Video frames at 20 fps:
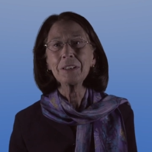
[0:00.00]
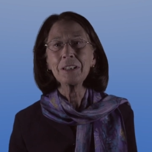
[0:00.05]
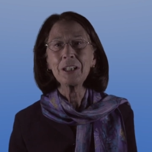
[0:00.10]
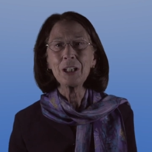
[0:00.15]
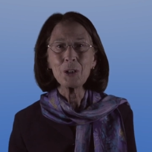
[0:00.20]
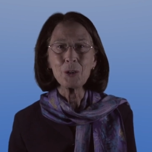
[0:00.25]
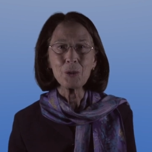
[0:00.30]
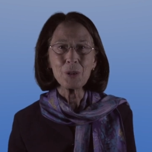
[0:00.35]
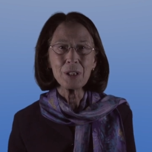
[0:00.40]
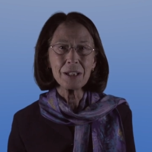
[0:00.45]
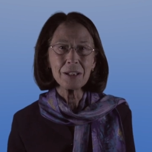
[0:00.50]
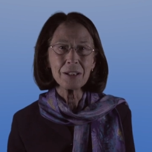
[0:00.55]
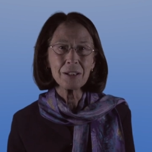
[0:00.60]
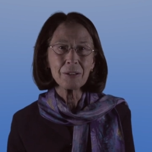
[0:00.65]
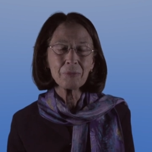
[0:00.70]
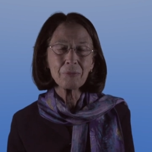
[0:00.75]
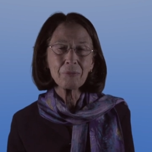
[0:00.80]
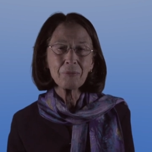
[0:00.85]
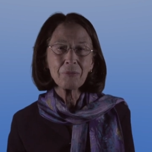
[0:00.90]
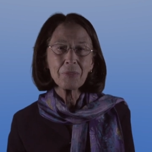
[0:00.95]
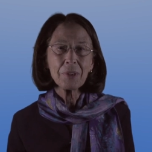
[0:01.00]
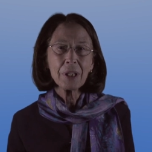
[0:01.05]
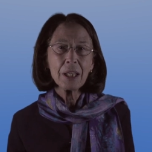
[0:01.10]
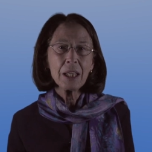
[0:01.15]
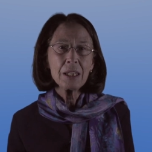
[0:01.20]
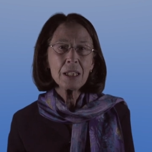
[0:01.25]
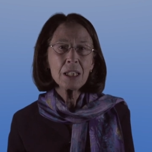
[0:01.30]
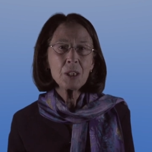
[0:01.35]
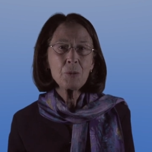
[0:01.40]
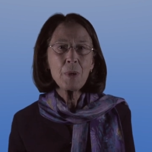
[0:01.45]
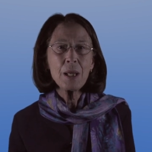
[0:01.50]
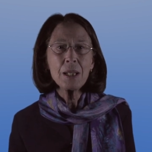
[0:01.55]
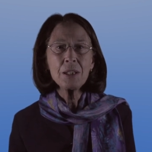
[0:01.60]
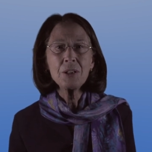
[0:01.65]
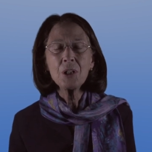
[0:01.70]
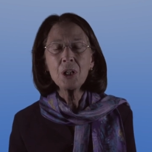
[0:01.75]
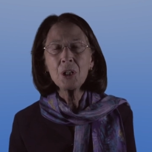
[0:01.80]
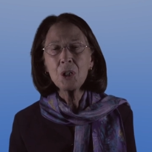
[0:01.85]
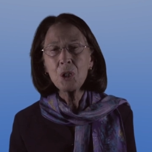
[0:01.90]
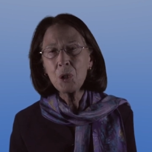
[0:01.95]
countries. This
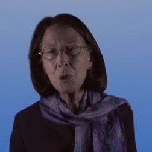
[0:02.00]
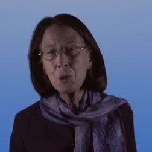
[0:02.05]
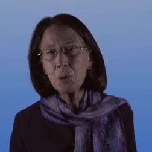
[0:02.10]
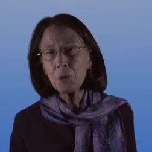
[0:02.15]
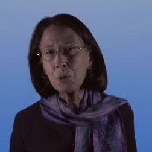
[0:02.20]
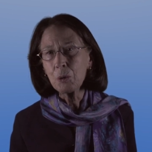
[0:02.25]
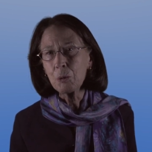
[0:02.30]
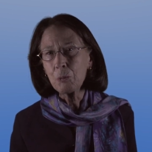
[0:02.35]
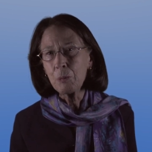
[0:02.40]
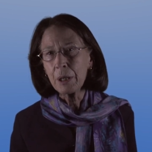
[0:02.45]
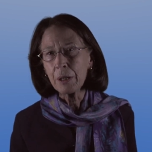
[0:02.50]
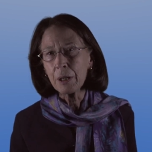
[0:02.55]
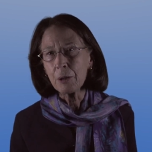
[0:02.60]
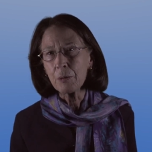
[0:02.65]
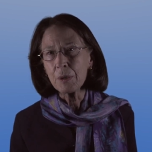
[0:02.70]
based on new PERI